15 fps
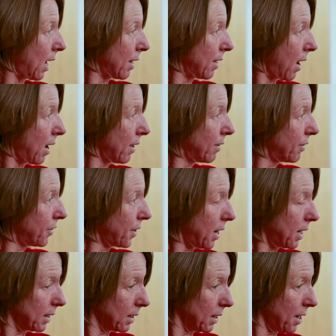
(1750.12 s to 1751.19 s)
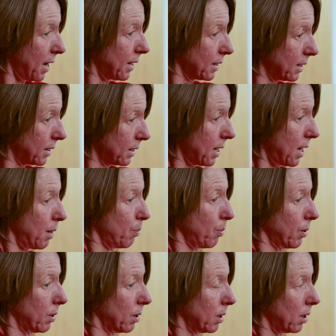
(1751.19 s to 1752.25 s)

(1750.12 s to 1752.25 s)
And that step,